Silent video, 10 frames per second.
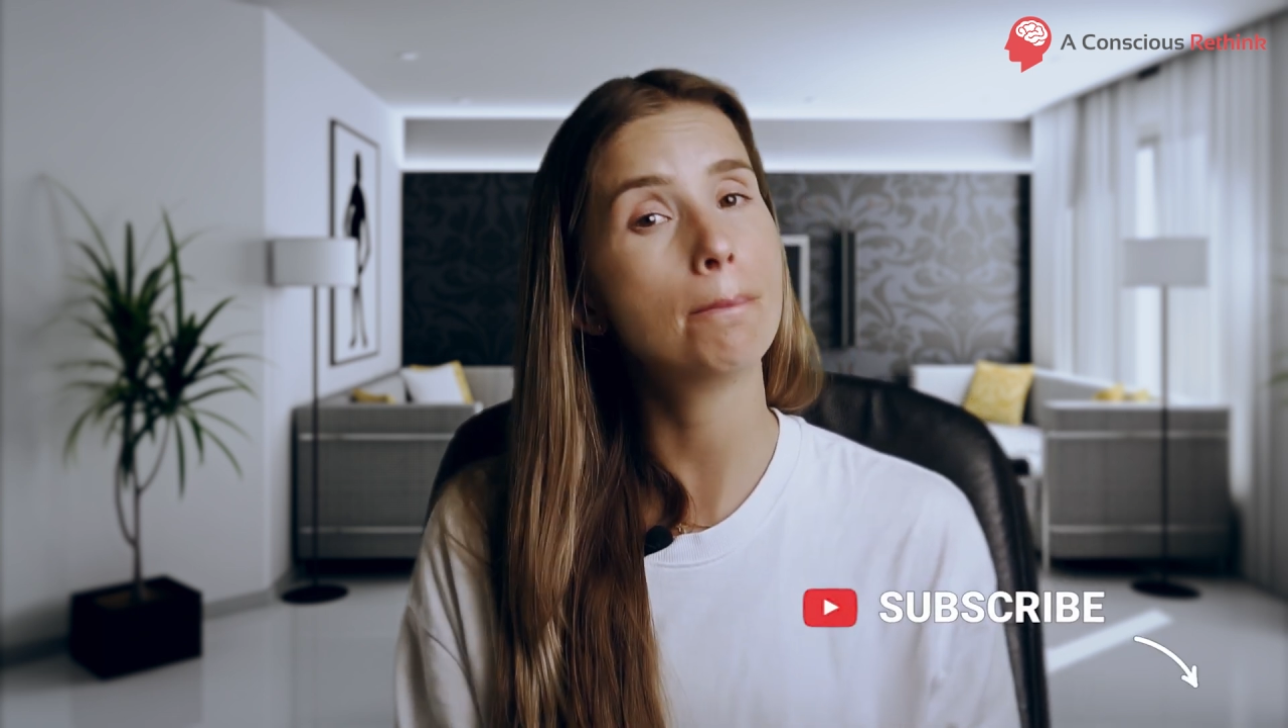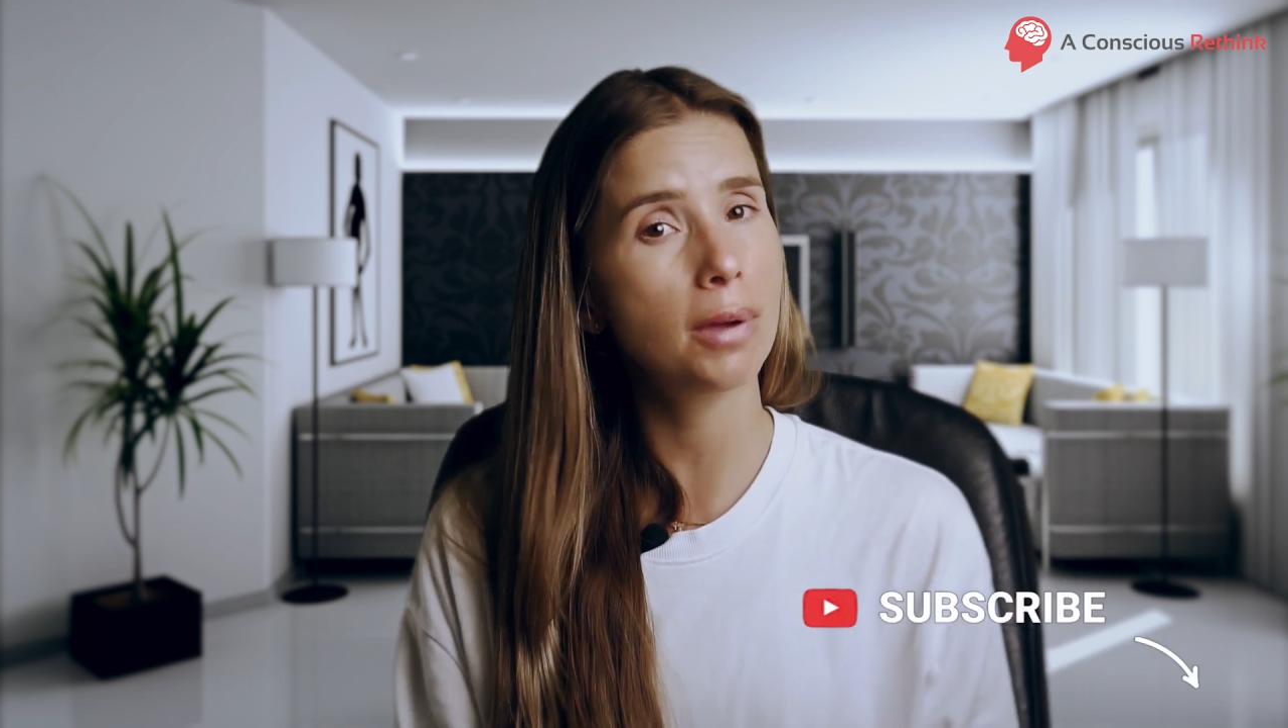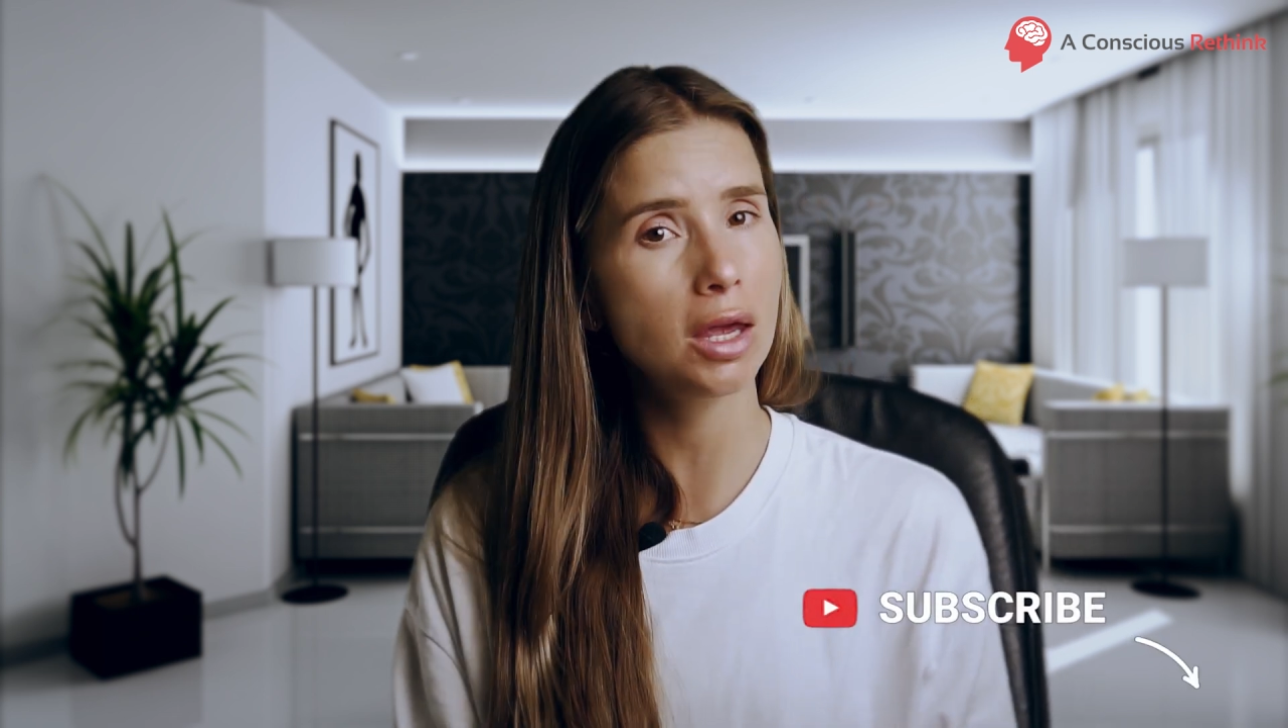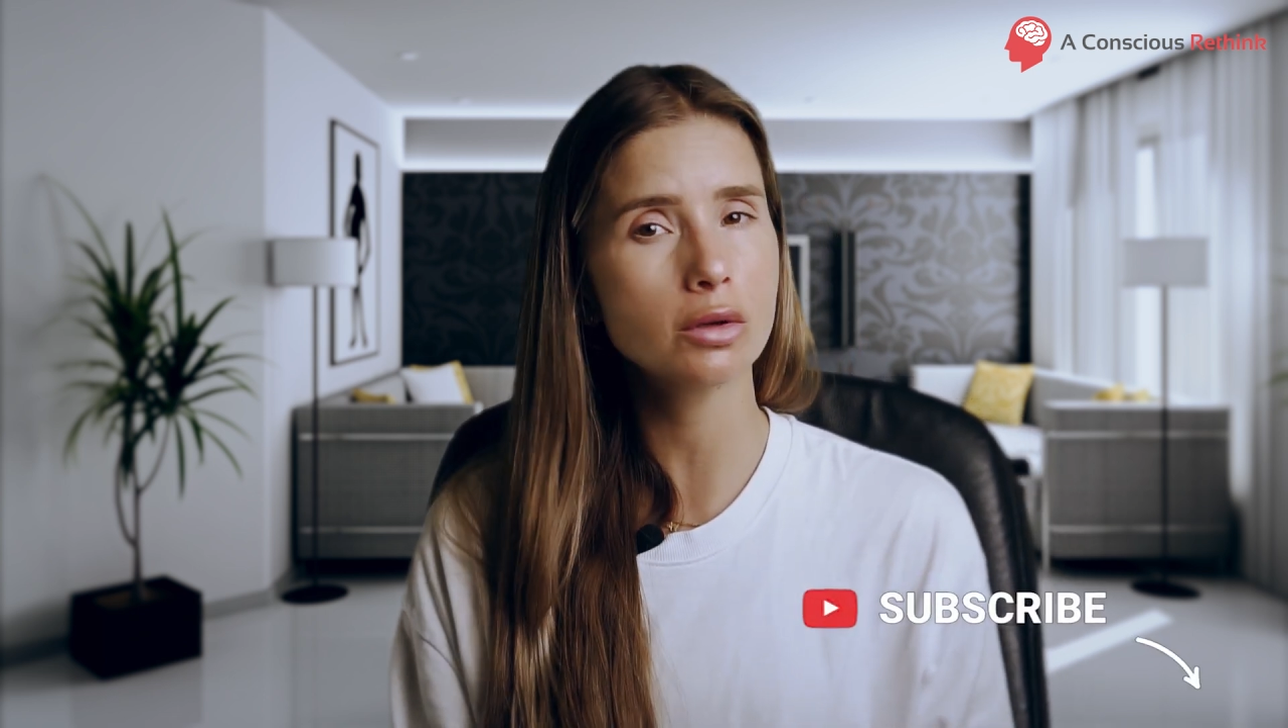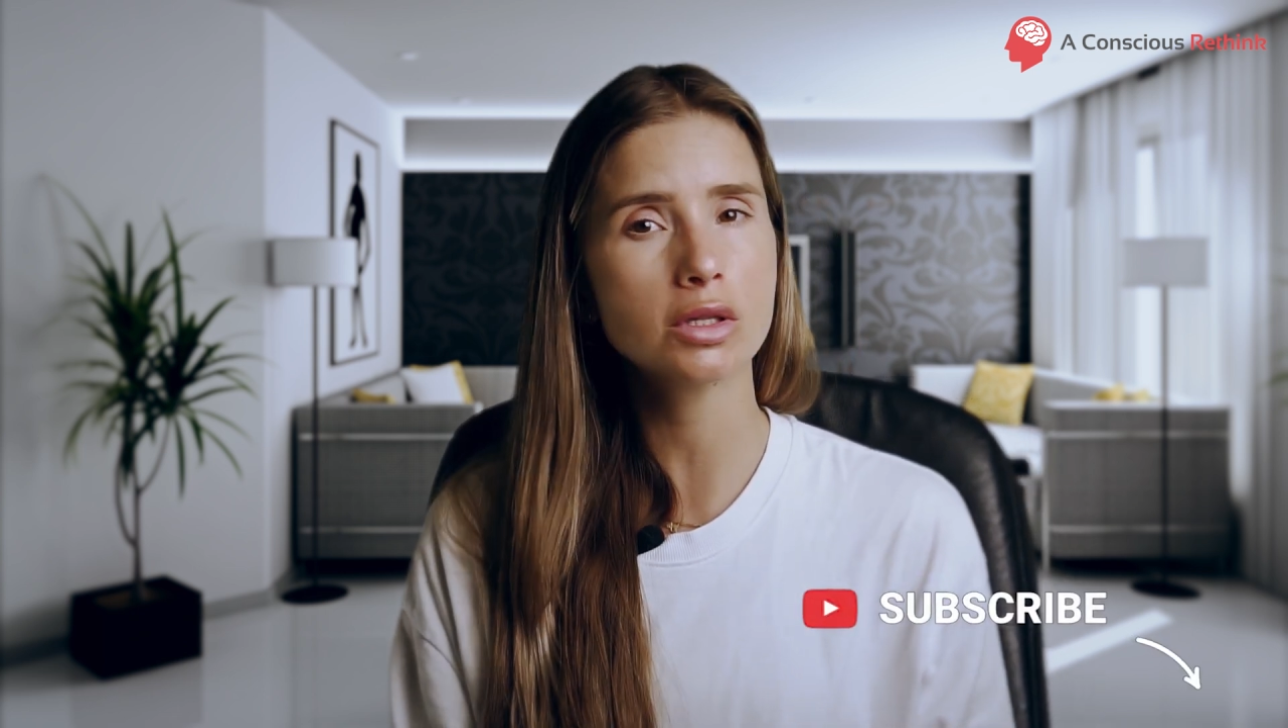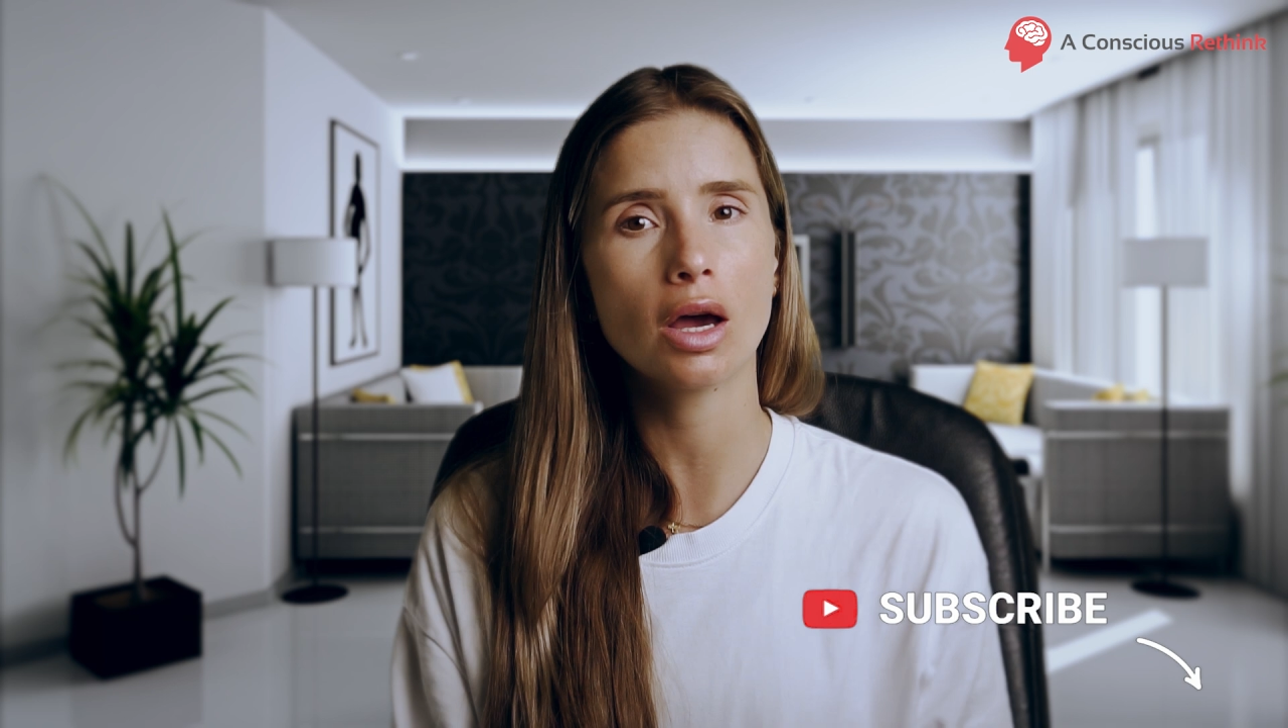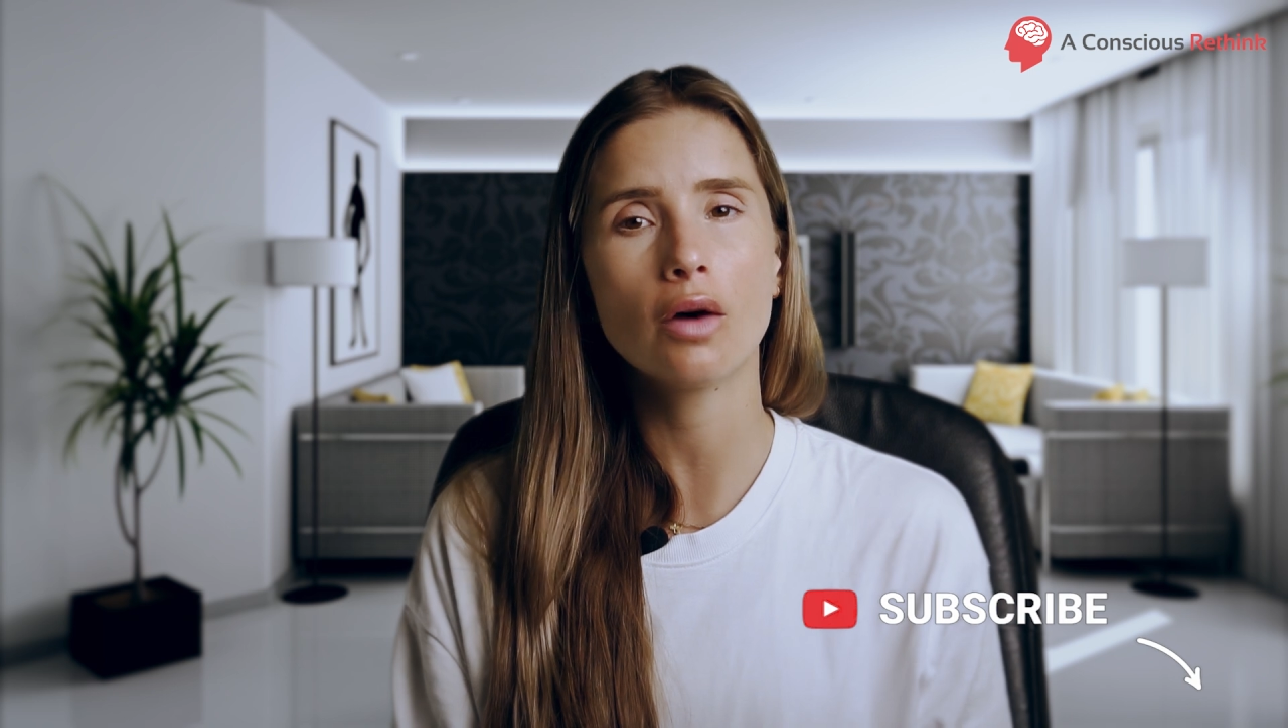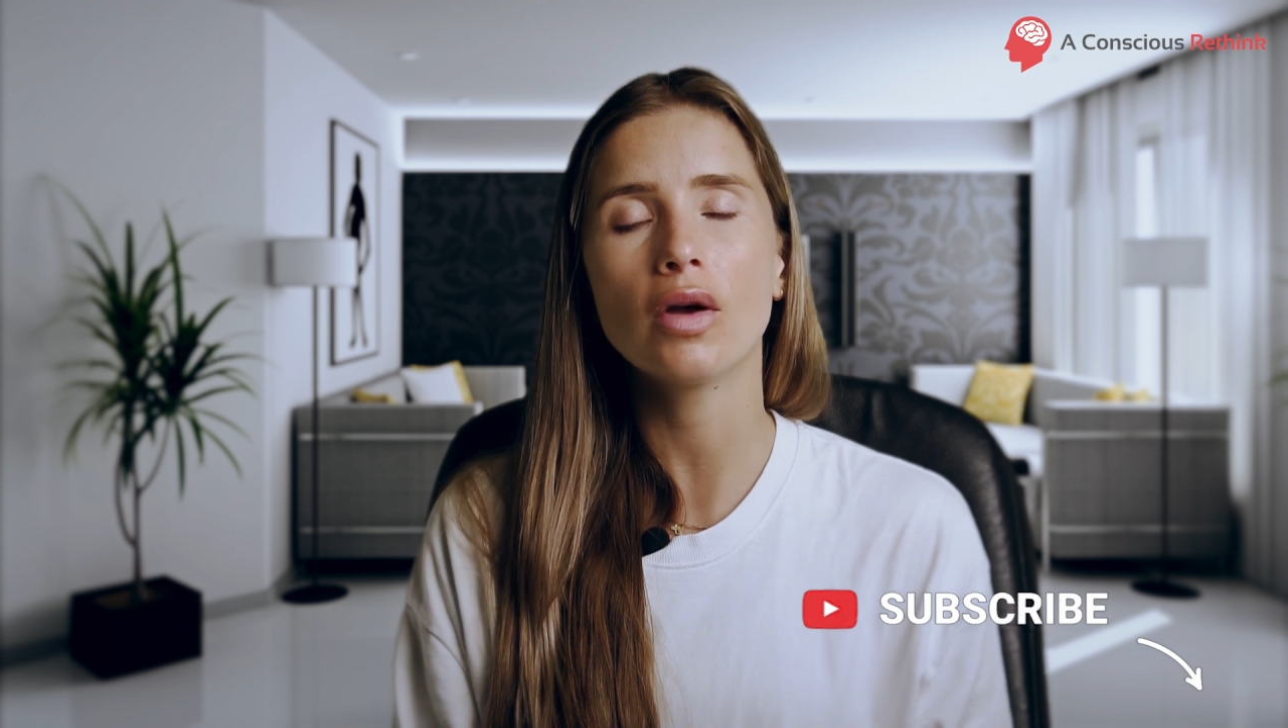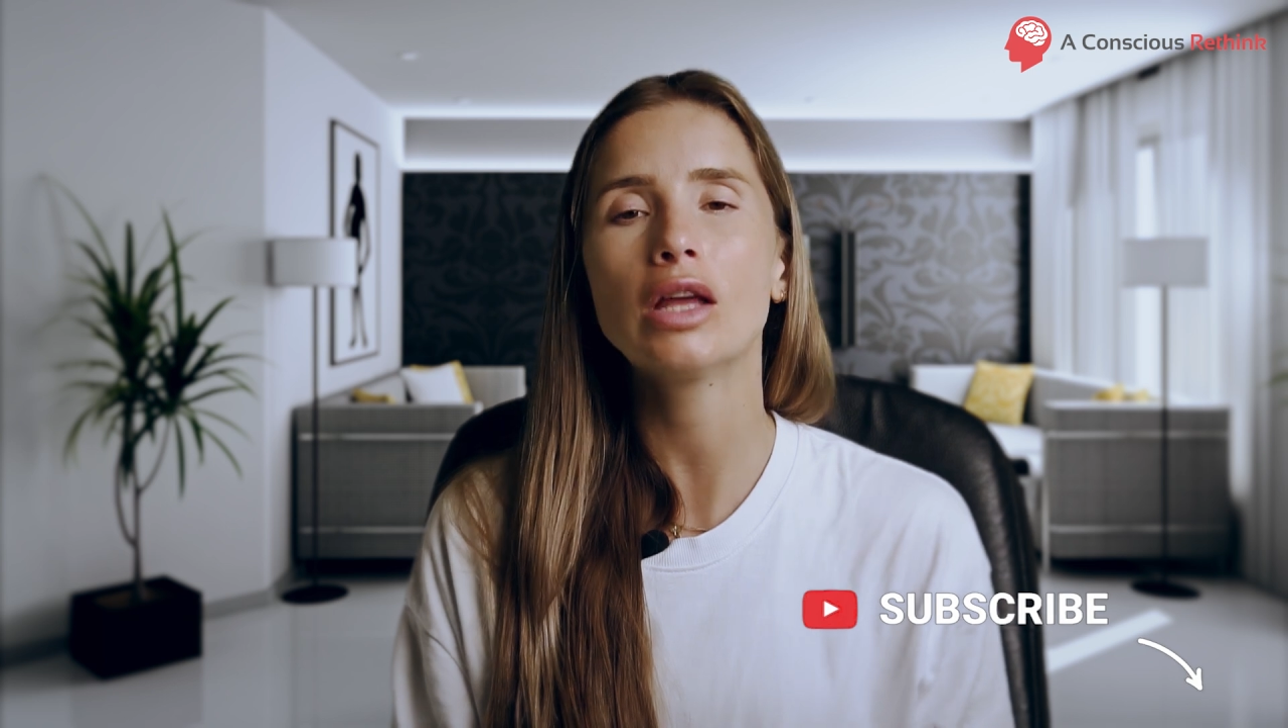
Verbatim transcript: be yourself,